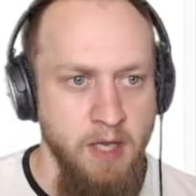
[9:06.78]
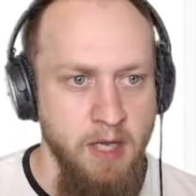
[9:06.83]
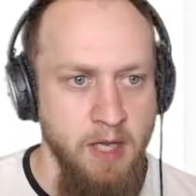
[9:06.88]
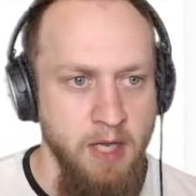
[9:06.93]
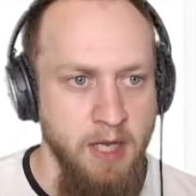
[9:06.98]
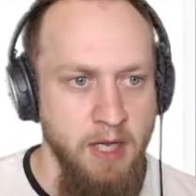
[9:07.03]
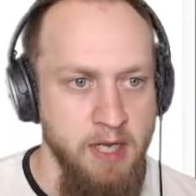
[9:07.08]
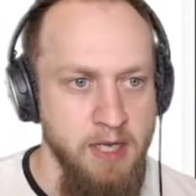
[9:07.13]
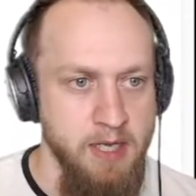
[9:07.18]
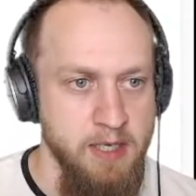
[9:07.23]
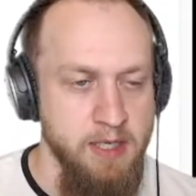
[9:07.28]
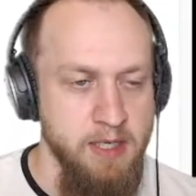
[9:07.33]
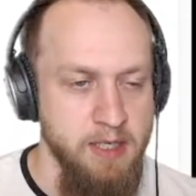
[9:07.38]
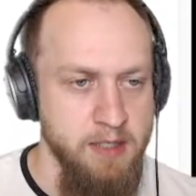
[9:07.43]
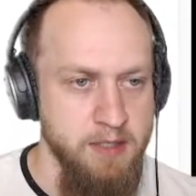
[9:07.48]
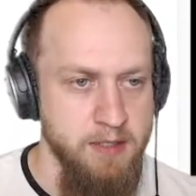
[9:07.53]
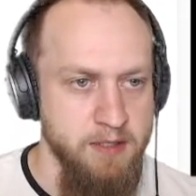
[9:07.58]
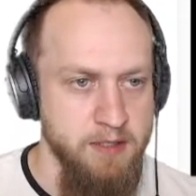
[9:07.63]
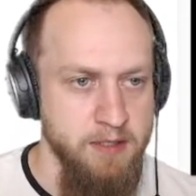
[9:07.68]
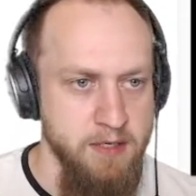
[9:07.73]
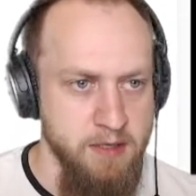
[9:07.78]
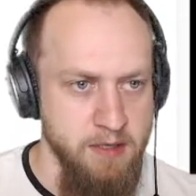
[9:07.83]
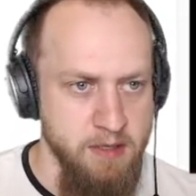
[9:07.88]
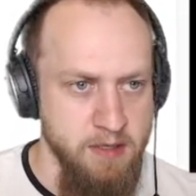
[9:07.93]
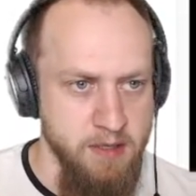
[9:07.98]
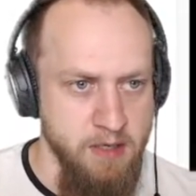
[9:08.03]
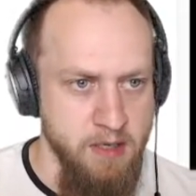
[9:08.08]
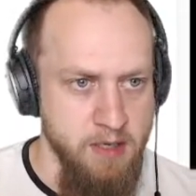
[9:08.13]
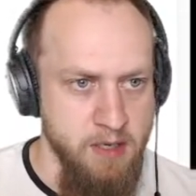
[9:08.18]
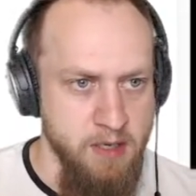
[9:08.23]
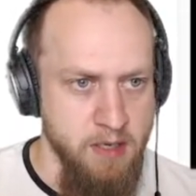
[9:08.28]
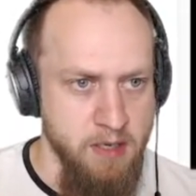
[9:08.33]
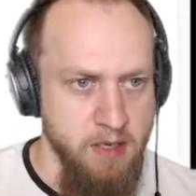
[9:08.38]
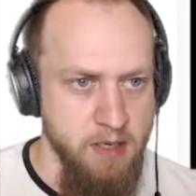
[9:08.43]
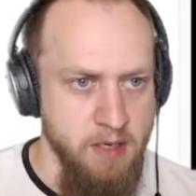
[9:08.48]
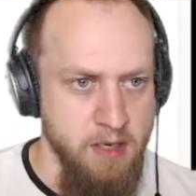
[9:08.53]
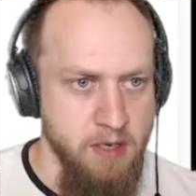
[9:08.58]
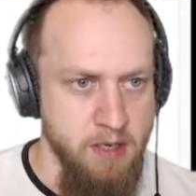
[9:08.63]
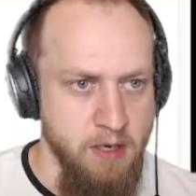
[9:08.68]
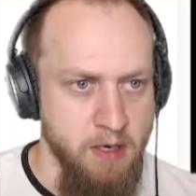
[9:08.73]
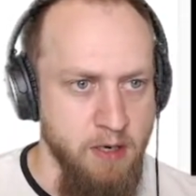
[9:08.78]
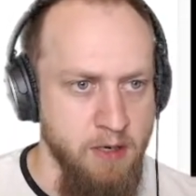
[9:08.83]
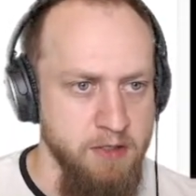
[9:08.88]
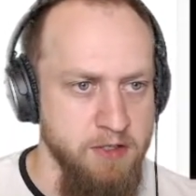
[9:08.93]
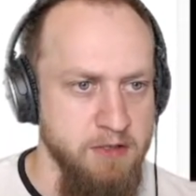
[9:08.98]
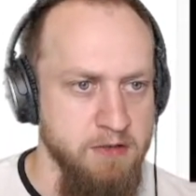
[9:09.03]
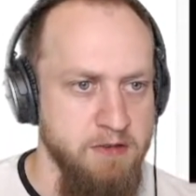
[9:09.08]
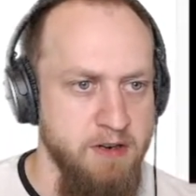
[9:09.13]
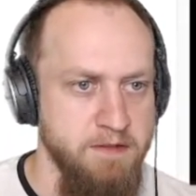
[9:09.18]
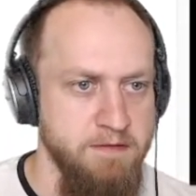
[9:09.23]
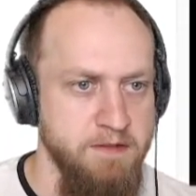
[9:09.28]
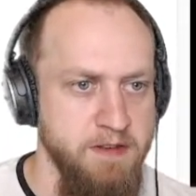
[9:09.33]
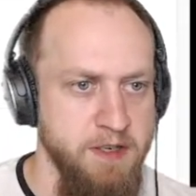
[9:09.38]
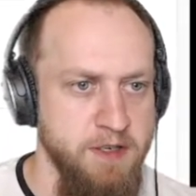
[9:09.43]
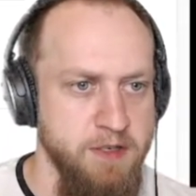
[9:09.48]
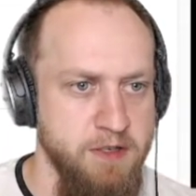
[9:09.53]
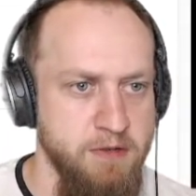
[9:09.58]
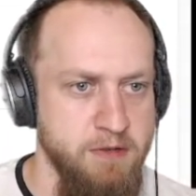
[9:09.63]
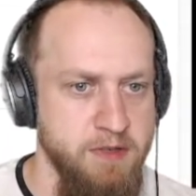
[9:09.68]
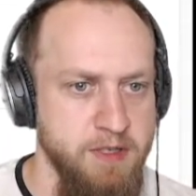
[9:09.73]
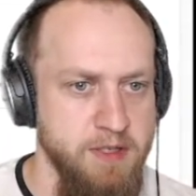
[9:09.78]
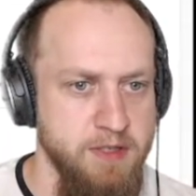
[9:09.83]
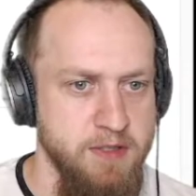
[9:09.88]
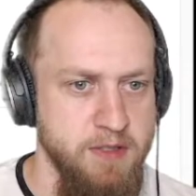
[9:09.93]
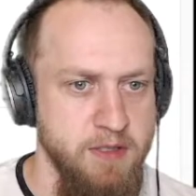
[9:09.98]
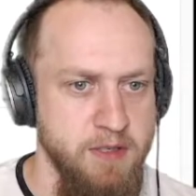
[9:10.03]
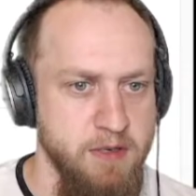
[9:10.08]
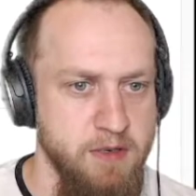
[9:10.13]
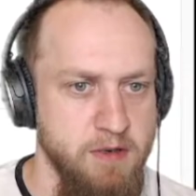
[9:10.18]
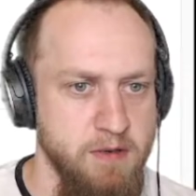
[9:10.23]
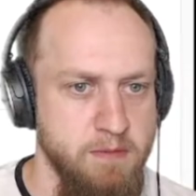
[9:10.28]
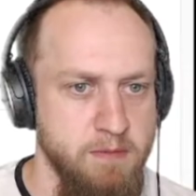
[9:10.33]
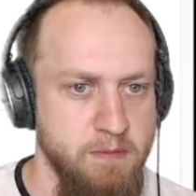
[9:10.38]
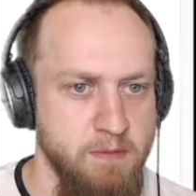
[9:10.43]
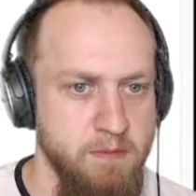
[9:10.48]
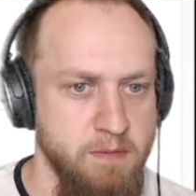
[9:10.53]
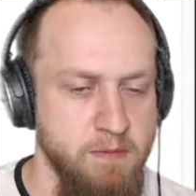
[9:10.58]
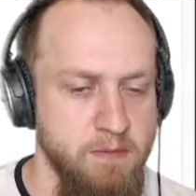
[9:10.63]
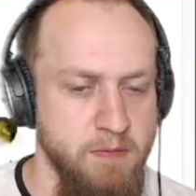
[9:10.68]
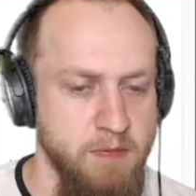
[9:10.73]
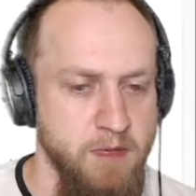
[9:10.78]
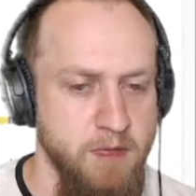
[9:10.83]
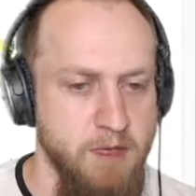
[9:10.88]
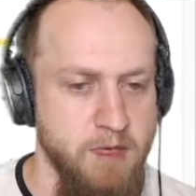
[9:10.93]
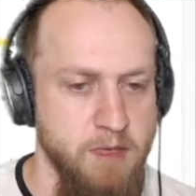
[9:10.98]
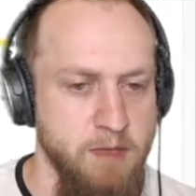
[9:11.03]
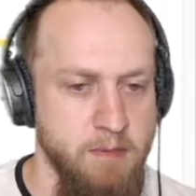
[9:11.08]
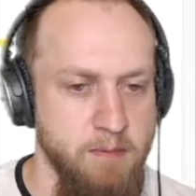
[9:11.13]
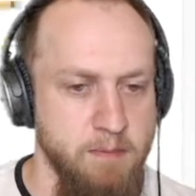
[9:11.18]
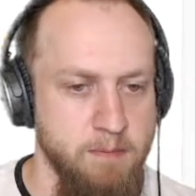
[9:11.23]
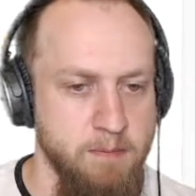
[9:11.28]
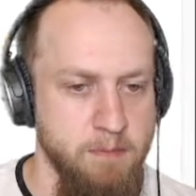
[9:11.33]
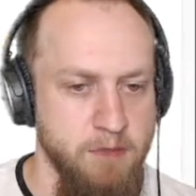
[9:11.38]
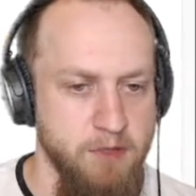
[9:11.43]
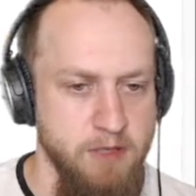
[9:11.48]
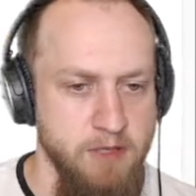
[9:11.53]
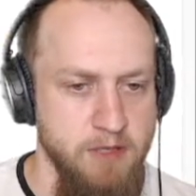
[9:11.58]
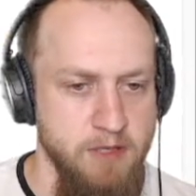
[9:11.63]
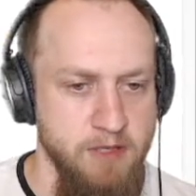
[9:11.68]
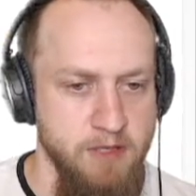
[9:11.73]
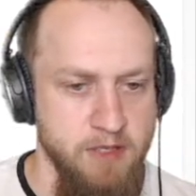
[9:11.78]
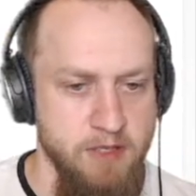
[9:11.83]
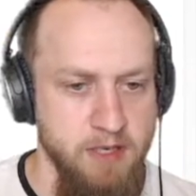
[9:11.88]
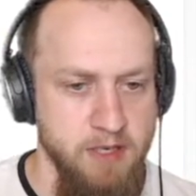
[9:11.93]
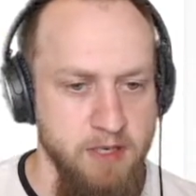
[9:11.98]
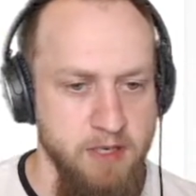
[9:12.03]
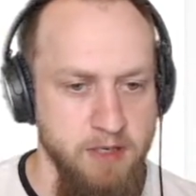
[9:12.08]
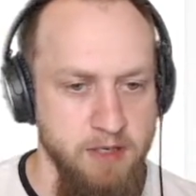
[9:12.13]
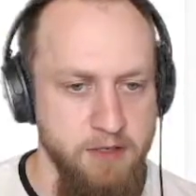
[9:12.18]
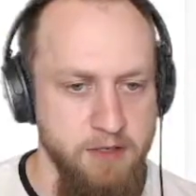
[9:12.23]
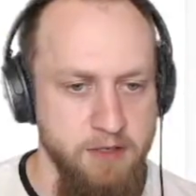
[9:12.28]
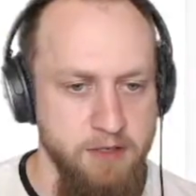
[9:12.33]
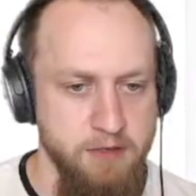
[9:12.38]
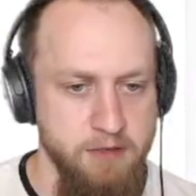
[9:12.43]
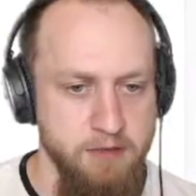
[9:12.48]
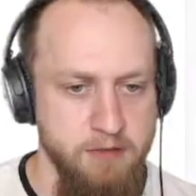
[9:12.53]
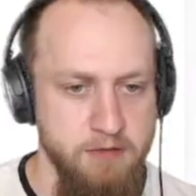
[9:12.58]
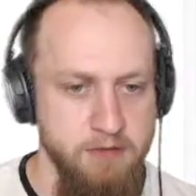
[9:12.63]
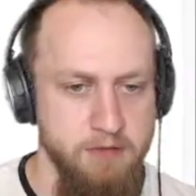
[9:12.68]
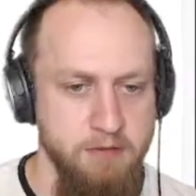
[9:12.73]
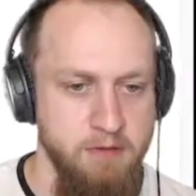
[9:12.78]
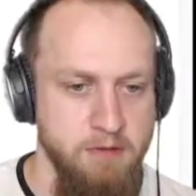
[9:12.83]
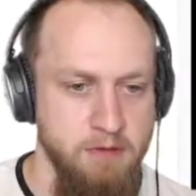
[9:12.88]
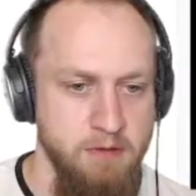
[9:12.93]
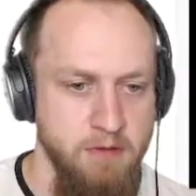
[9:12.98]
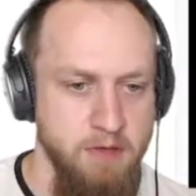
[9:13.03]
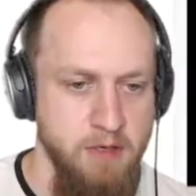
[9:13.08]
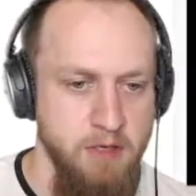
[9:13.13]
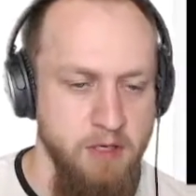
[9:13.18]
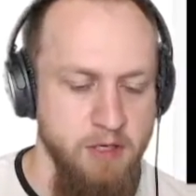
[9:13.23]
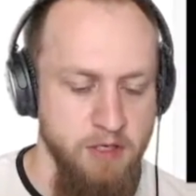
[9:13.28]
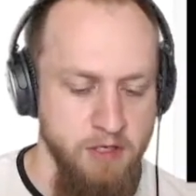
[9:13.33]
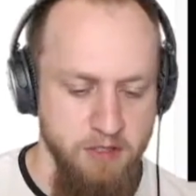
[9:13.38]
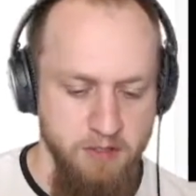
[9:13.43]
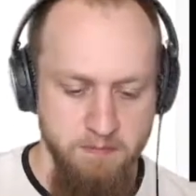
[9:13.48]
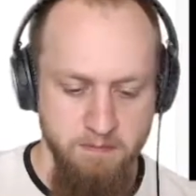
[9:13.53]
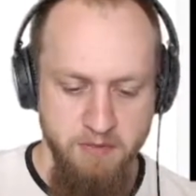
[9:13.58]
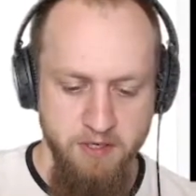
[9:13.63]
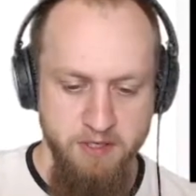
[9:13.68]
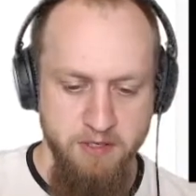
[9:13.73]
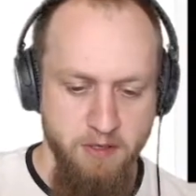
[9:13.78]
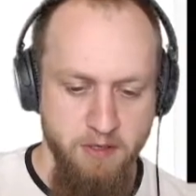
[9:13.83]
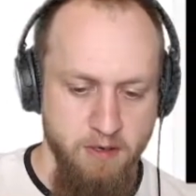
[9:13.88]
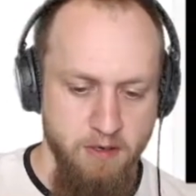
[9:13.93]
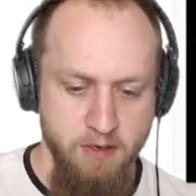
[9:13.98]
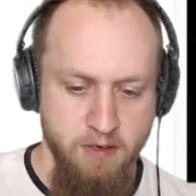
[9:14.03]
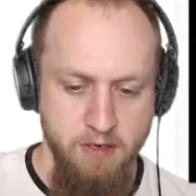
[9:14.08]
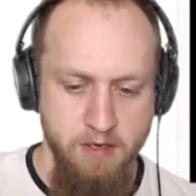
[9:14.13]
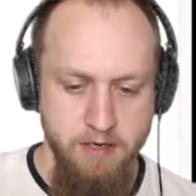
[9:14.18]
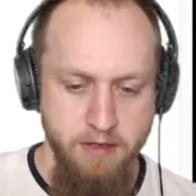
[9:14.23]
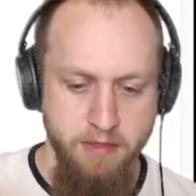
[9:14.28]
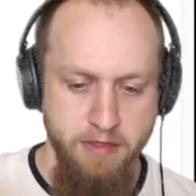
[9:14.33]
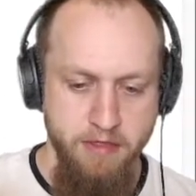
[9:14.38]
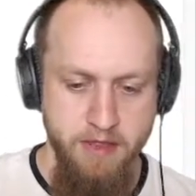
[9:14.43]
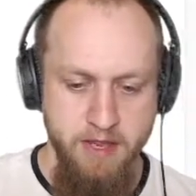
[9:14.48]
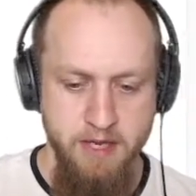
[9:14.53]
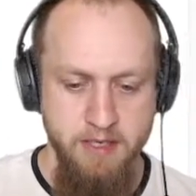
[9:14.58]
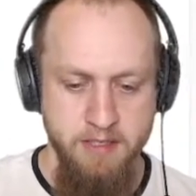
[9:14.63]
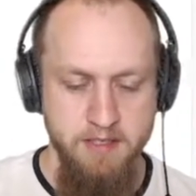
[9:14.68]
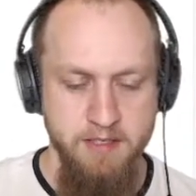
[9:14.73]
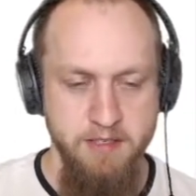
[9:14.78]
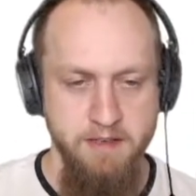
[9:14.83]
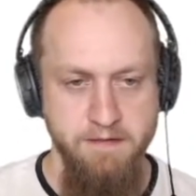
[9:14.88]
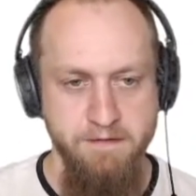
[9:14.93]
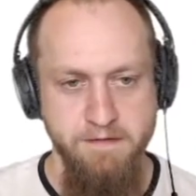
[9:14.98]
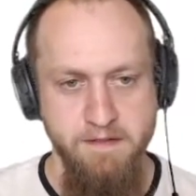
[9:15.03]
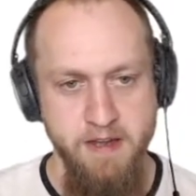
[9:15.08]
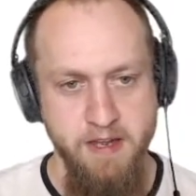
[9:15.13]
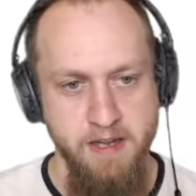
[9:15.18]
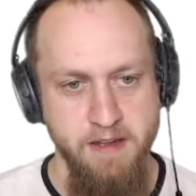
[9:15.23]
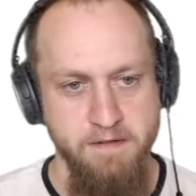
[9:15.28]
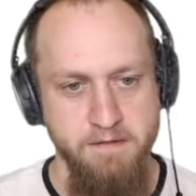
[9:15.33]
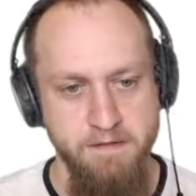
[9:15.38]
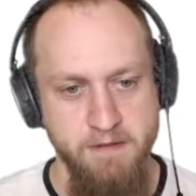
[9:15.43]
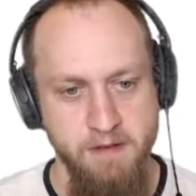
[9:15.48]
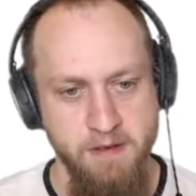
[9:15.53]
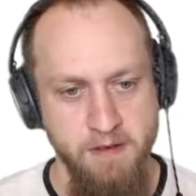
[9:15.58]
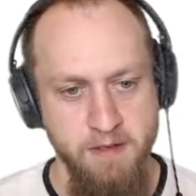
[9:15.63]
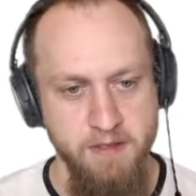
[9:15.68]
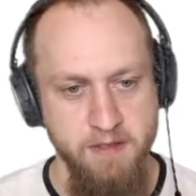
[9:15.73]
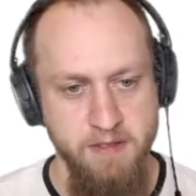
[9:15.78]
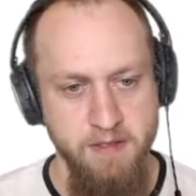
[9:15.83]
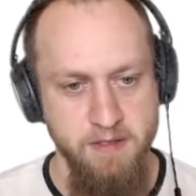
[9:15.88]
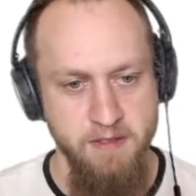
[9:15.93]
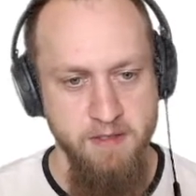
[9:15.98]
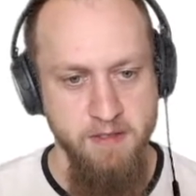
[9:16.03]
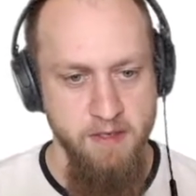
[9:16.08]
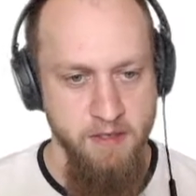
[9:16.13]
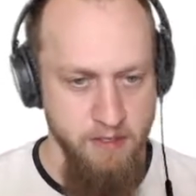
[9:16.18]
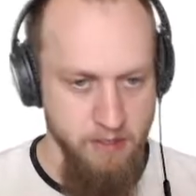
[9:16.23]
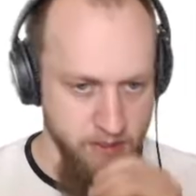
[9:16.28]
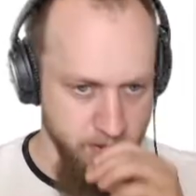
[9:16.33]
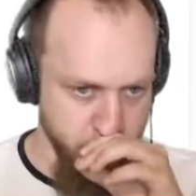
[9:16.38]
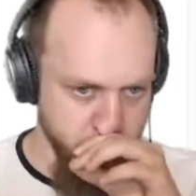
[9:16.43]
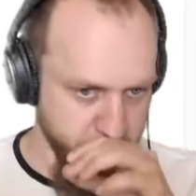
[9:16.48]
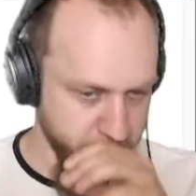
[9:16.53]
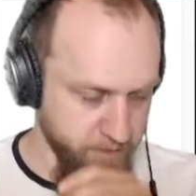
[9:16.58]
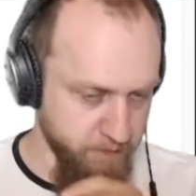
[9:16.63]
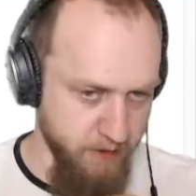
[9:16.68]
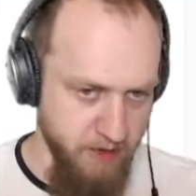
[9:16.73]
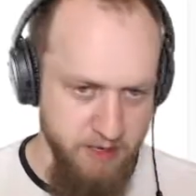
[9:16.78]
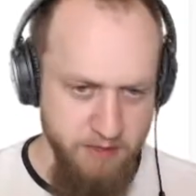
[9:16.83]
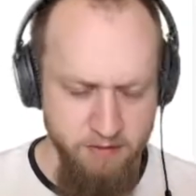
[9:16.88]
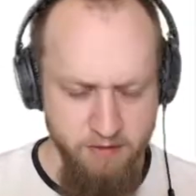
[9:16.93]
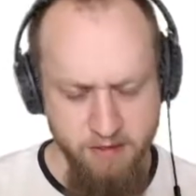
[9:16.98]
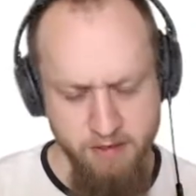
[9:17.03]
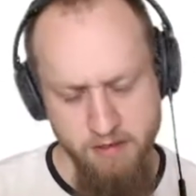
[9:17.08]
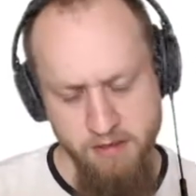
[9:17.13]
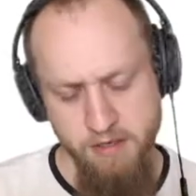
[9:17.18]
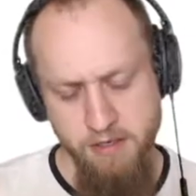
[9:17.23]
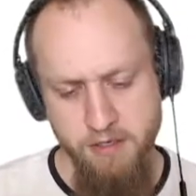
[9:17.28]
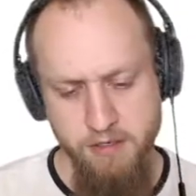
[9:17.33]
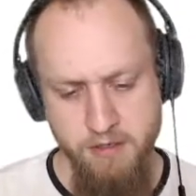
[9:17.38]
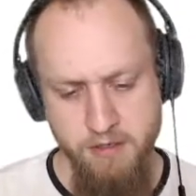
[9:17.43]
And also roughly 2 years ago, Mozilla started to split all the things in Firefox for Android